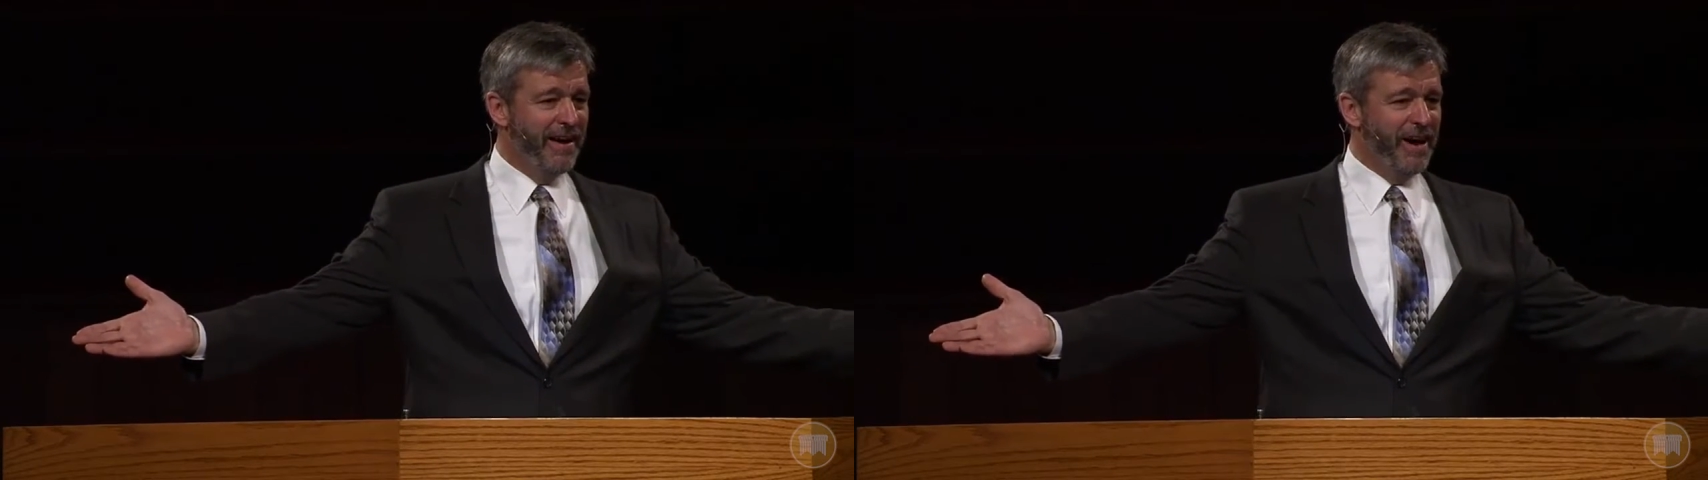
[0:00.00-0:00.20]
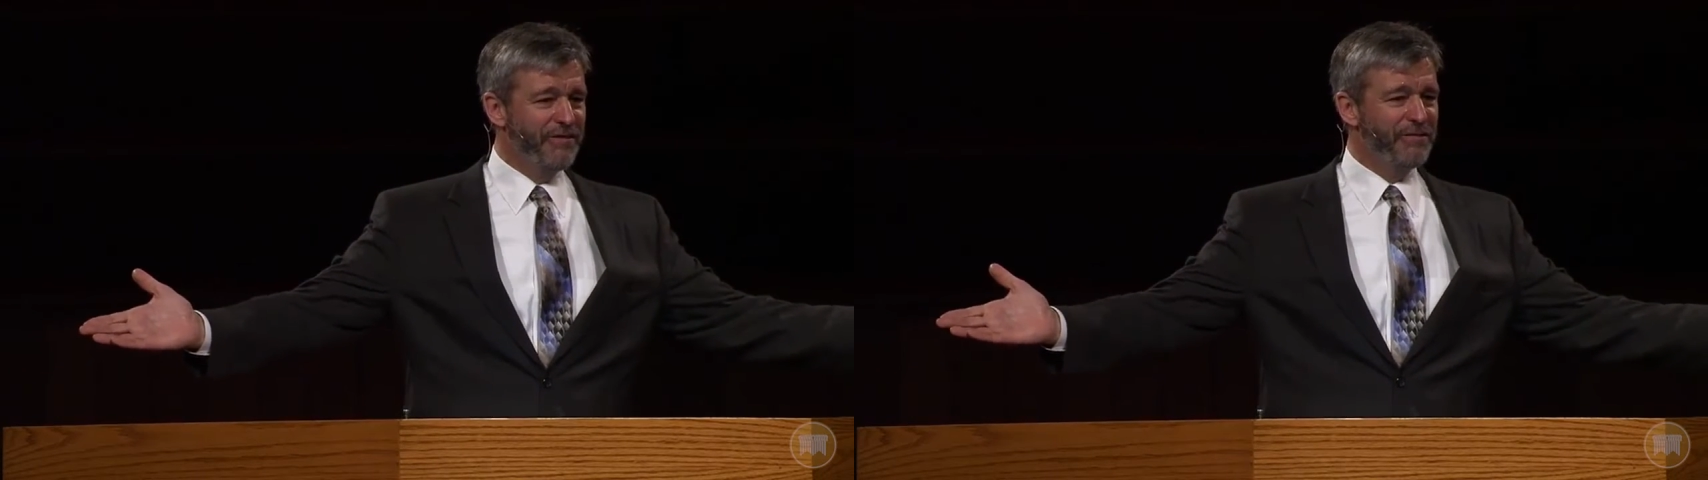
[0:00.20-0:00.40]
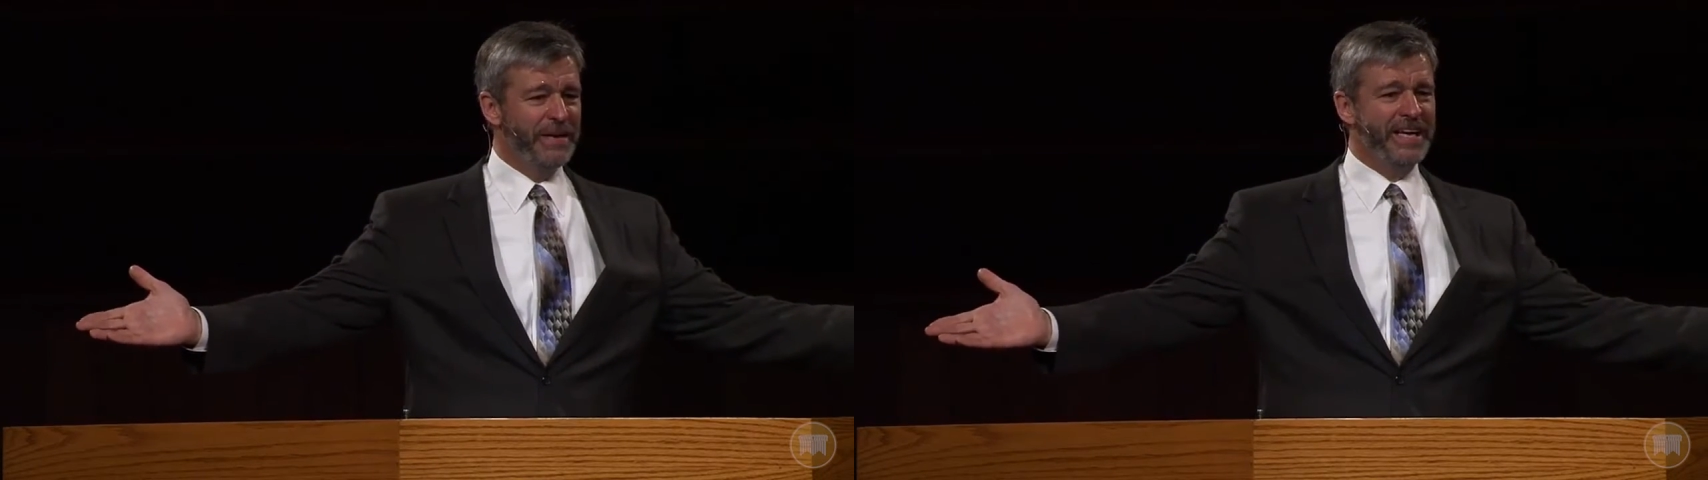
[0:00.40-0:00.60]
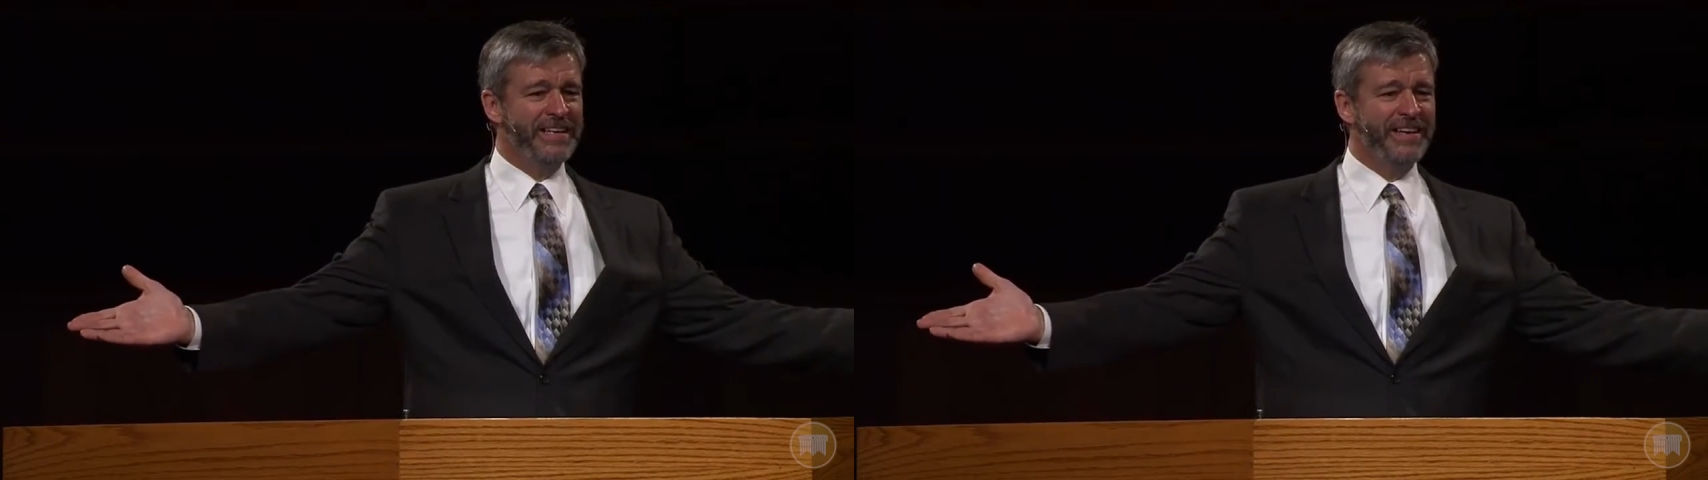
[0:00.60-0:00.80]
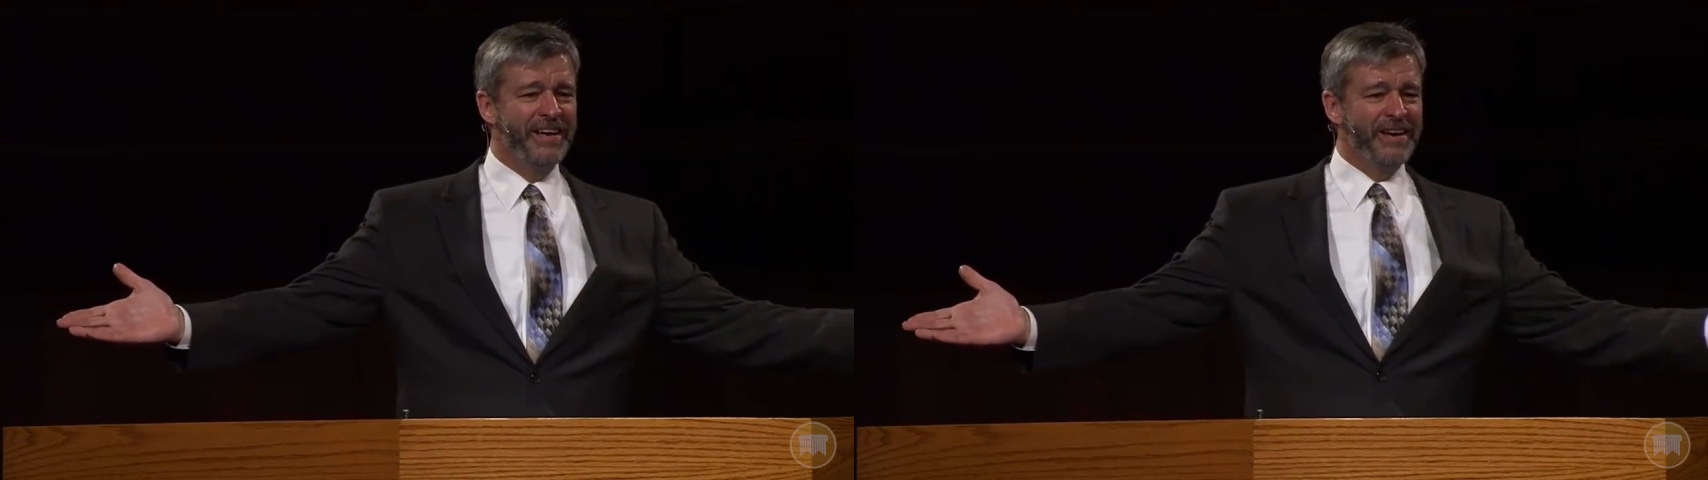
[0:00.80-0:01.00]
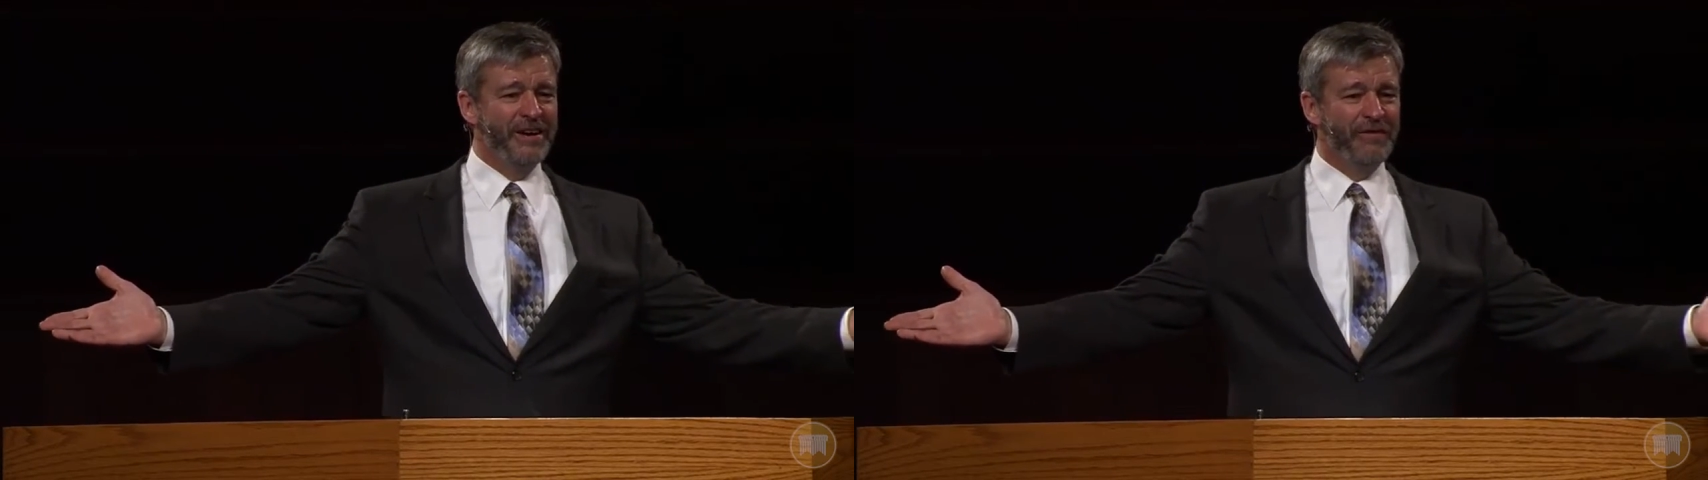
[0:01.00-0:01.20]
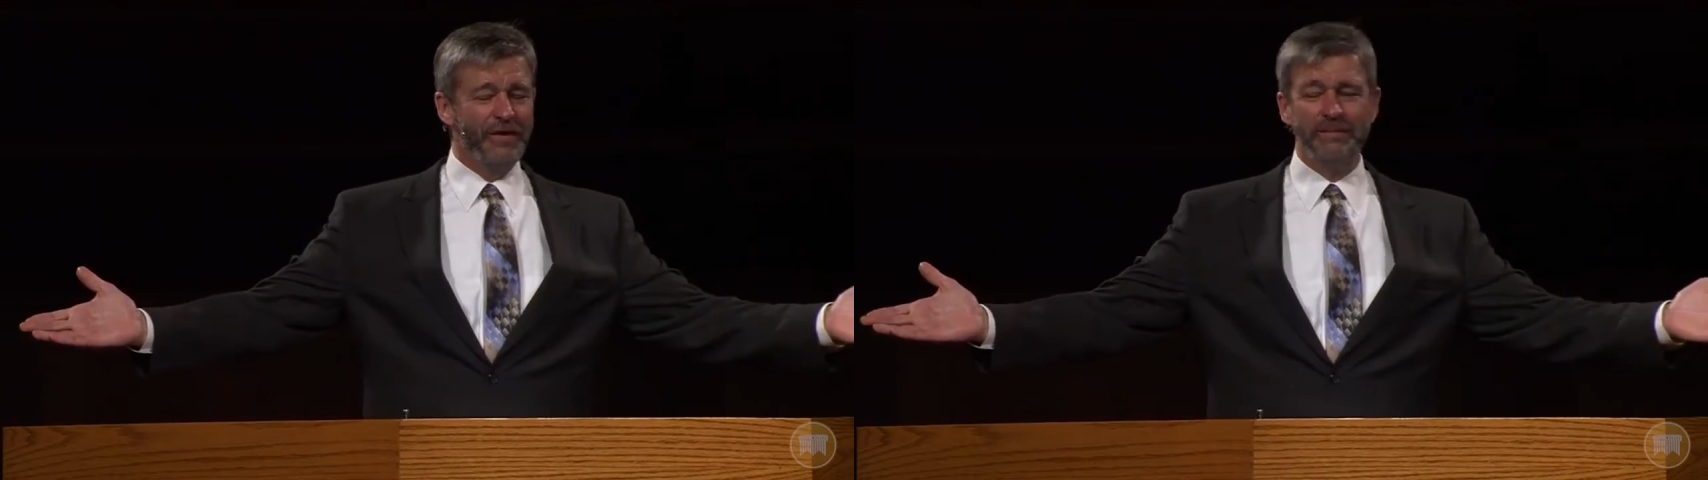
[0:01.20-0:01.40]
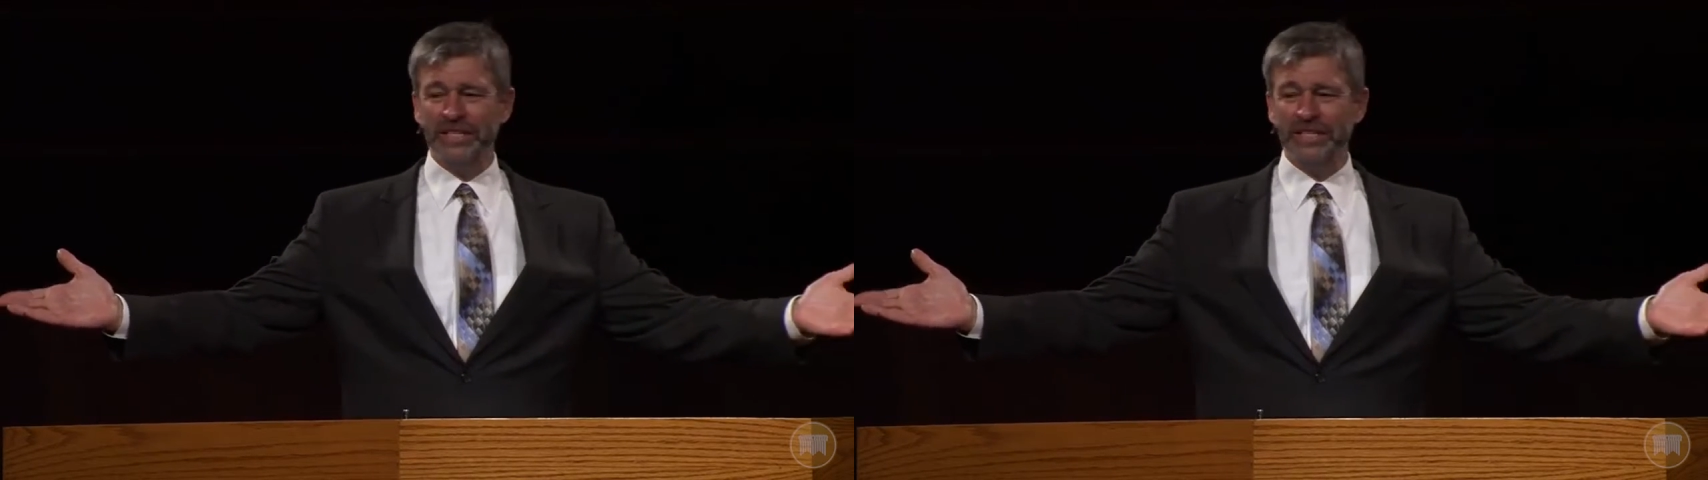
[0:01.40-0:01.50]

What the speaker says: of men from